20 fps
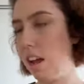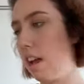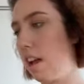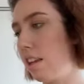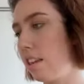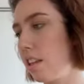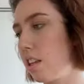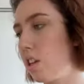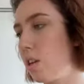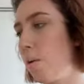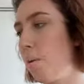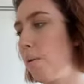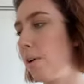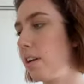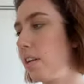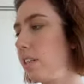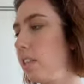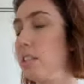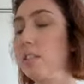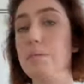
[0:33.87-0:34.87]
and then you
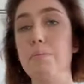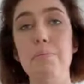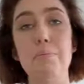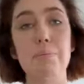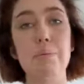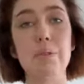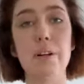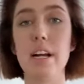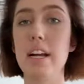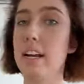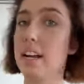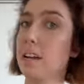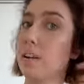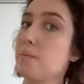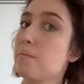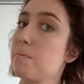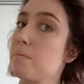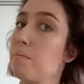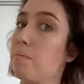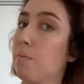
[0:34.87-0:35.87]
want to
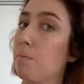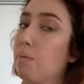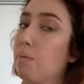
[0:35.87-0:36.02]
spray